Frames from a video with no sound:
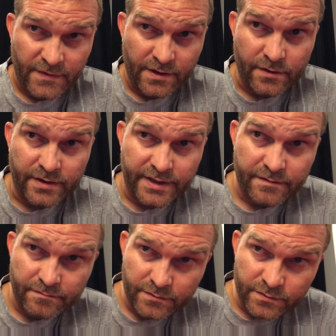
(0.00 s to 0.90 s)
All right,
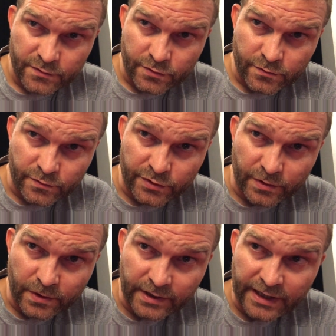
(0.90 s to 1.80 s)
would you
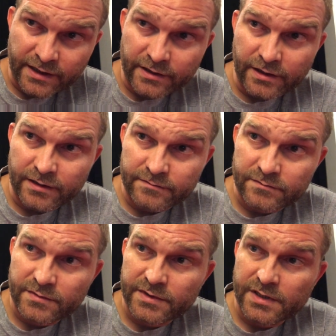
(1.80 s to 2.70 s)
look at that color?
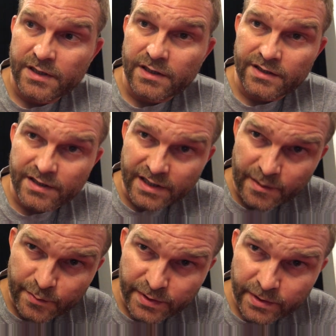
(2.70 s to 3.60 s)

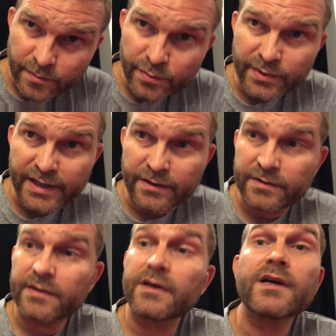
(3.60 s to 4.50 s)
Deep
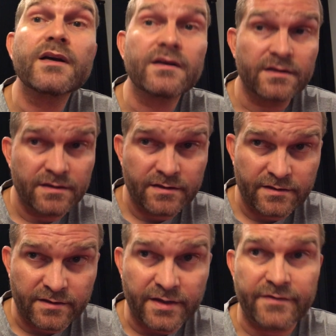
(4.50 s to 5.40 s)
brown,
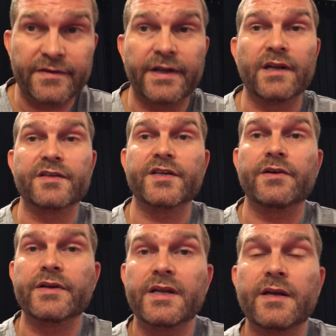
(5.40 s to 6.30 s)
definitely
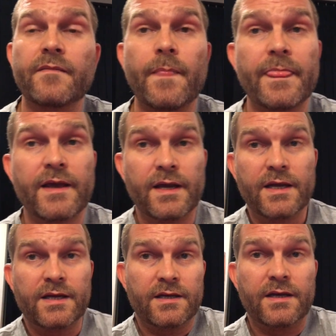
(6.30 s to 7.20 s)
sherried.
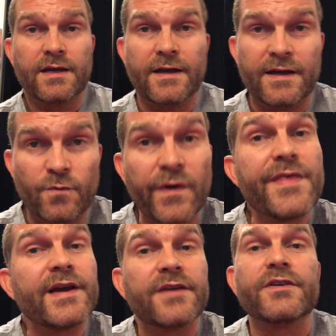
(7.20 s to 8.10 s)
One
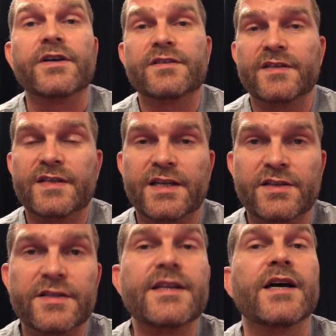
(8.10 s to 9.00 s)
thing I forgot to say
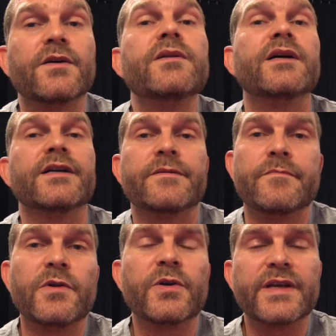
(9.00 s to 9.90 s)
just now,
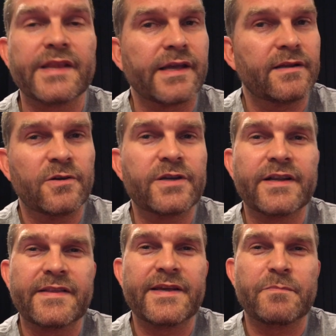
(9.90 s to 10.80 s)
looking
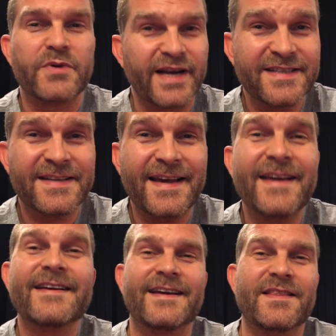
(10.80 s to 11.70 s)
at the price
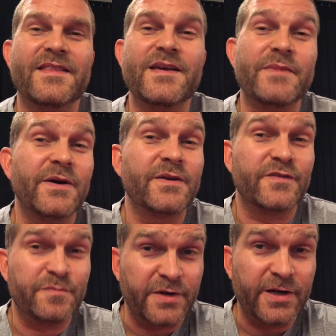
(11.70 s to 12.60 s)
tag and the amount
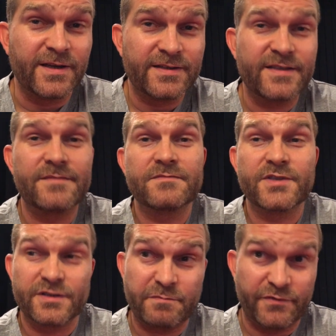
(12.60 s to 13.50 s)
of bottles,
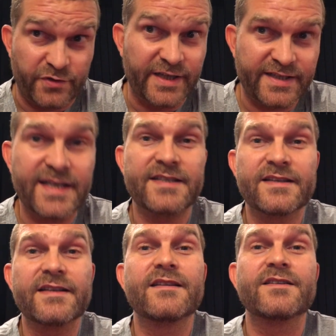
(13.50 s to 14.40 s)
just before I taste
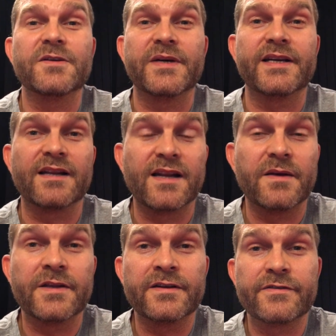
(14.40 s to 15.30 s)
it, so I get it
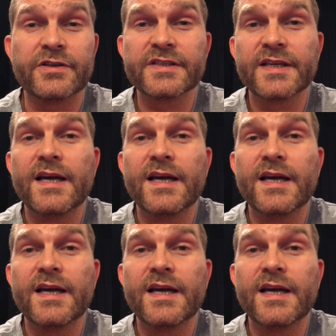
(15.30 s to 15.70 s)
out there first.